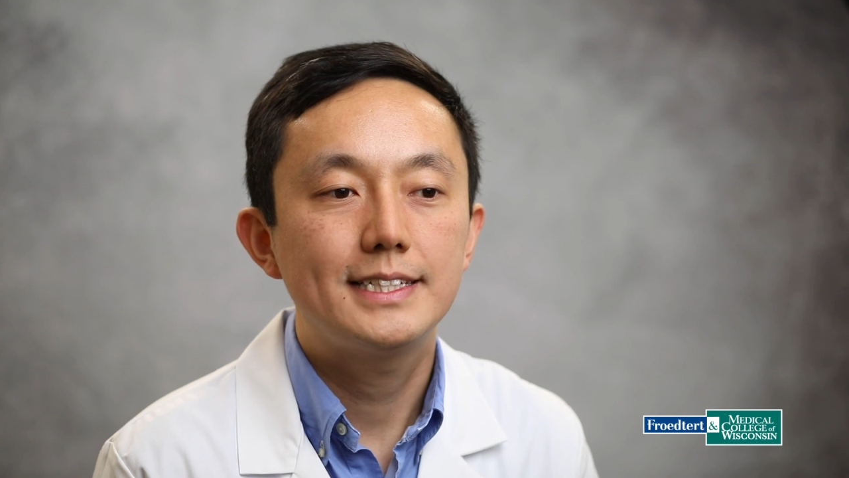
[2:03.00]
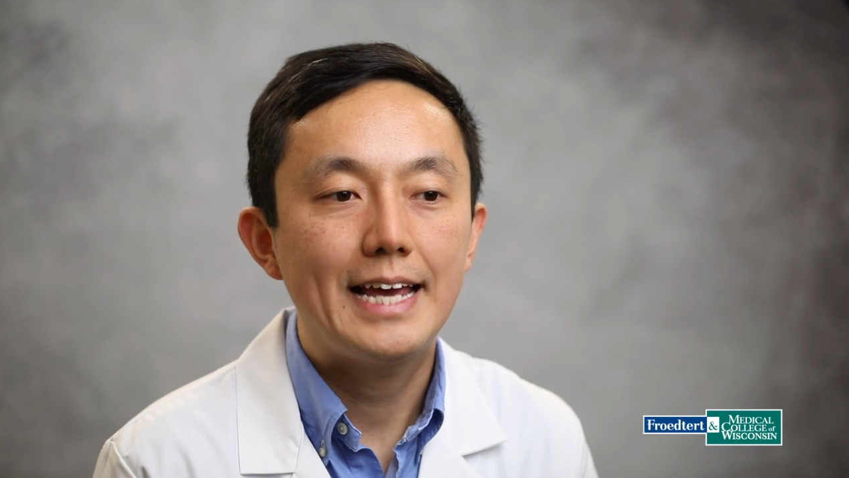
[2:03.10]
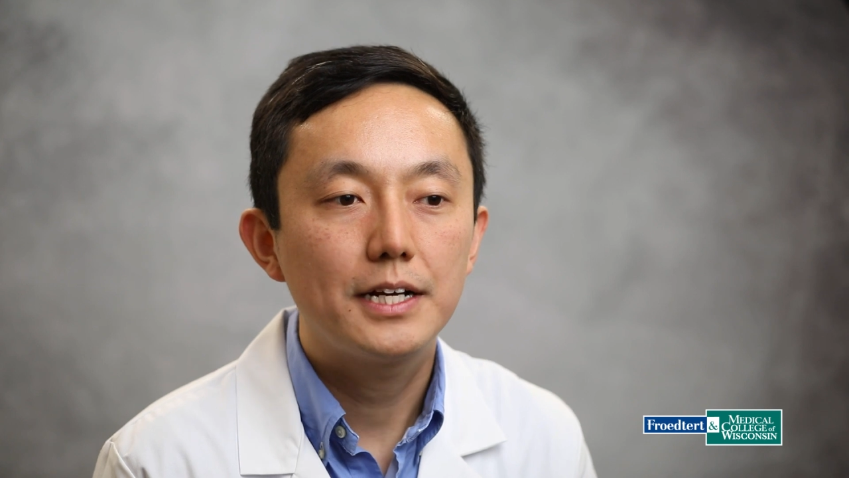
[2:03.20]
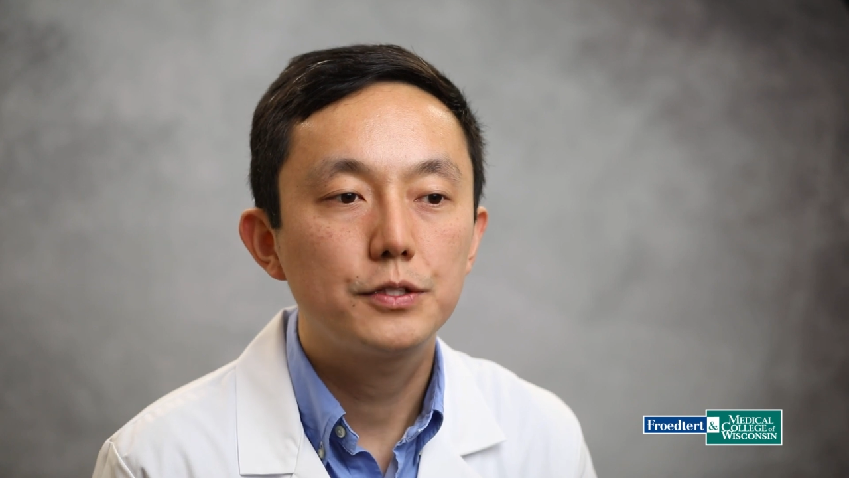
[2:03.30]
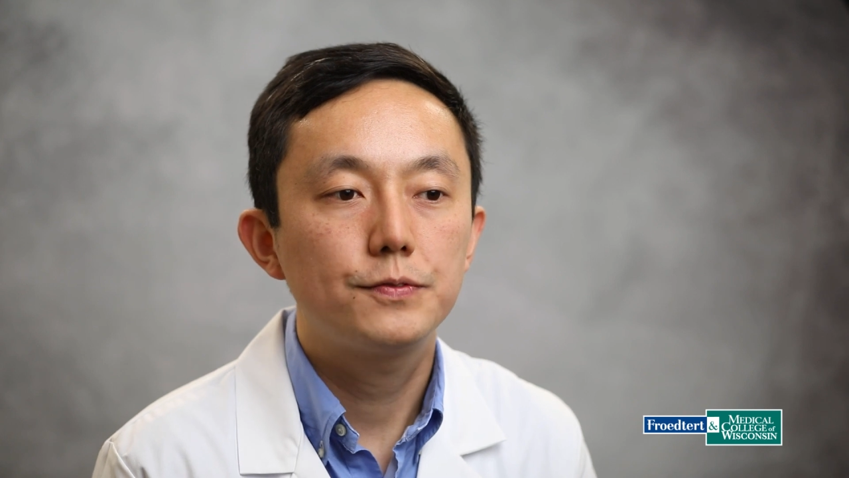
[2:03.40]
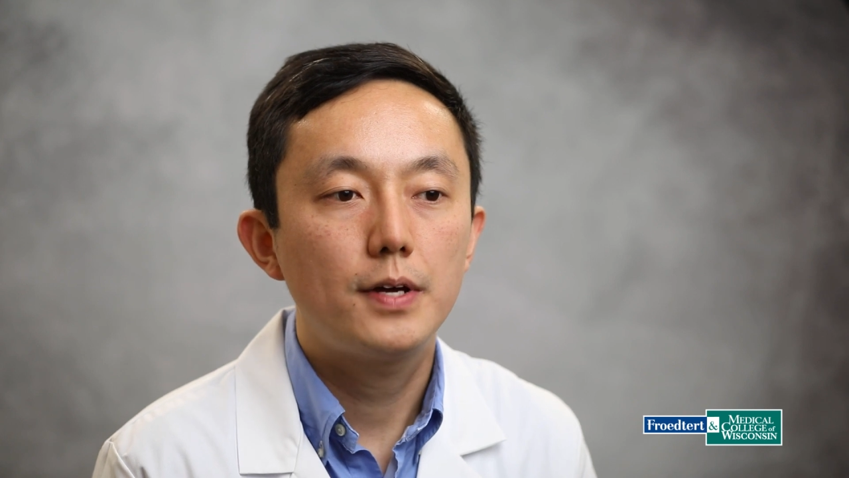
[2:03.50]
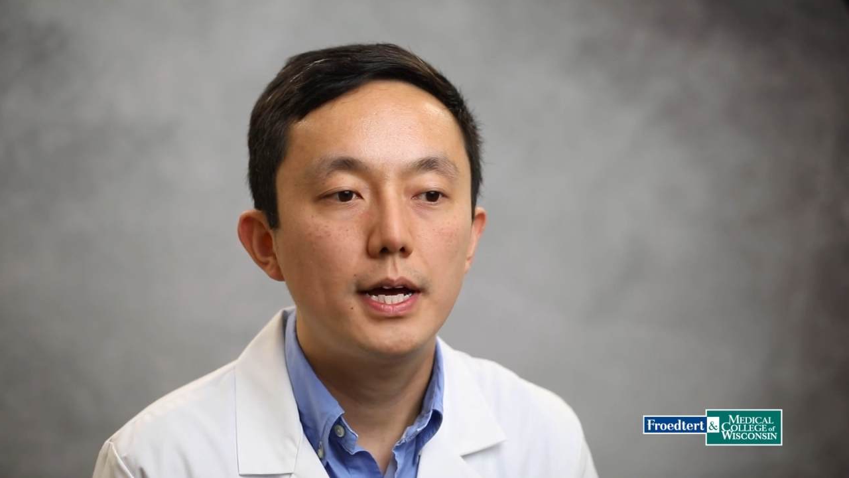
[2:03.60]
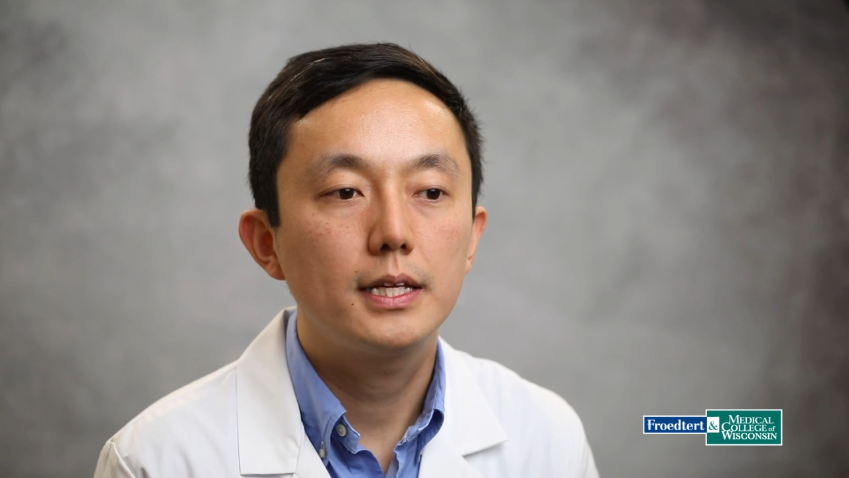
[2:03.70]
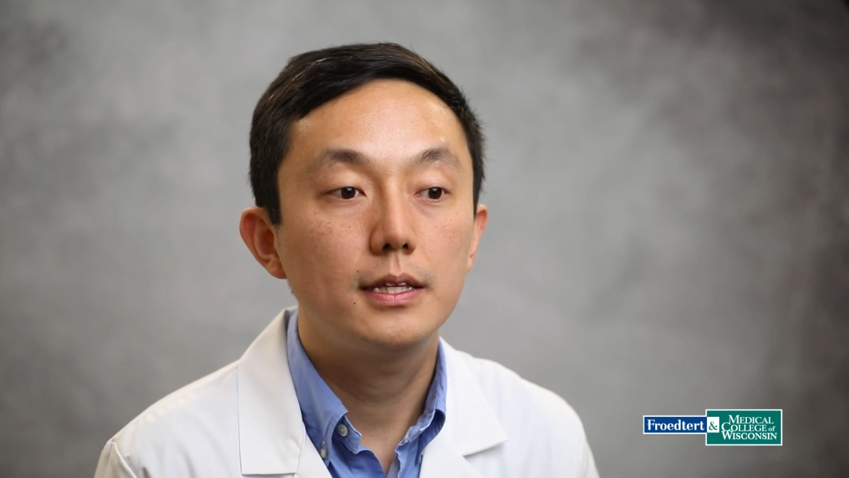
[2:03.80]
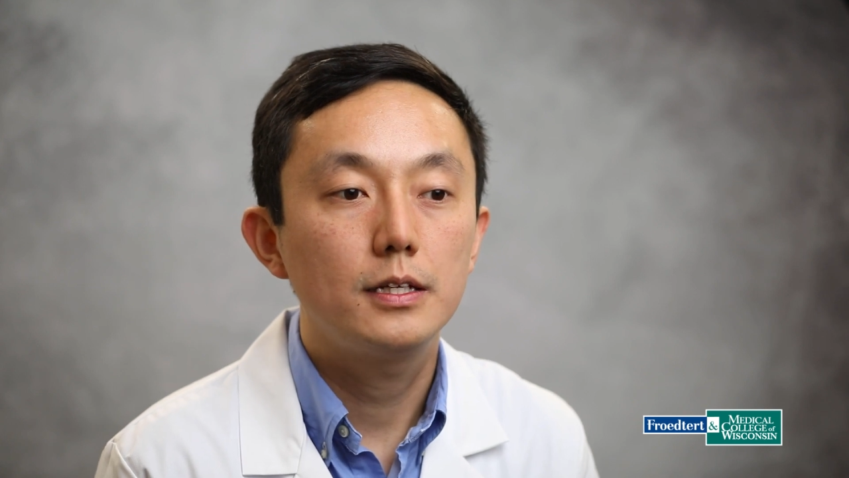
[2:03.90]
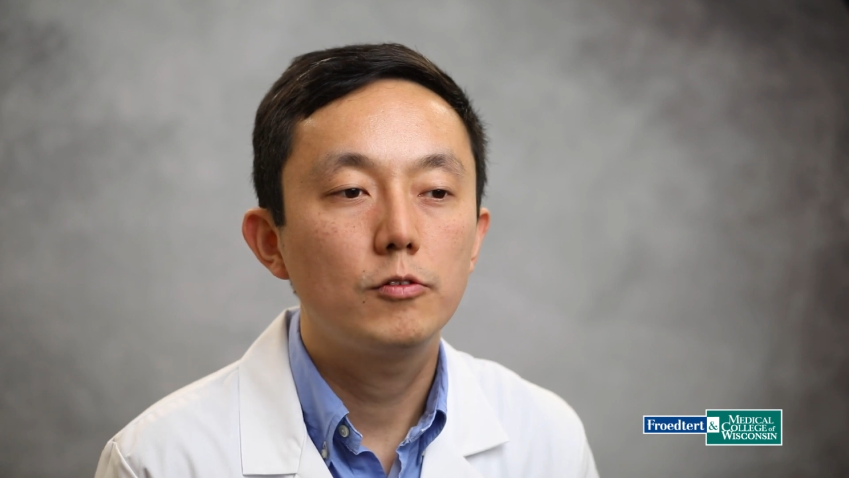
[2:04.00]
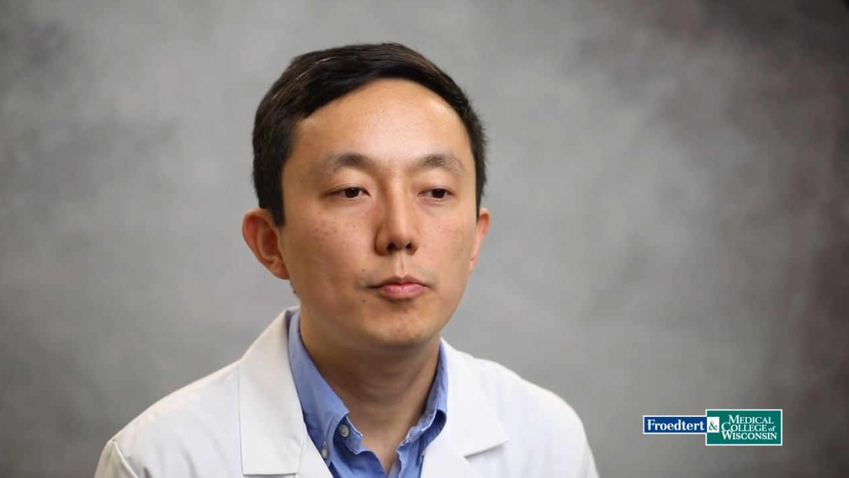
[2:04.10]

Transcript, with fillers: satisfying thing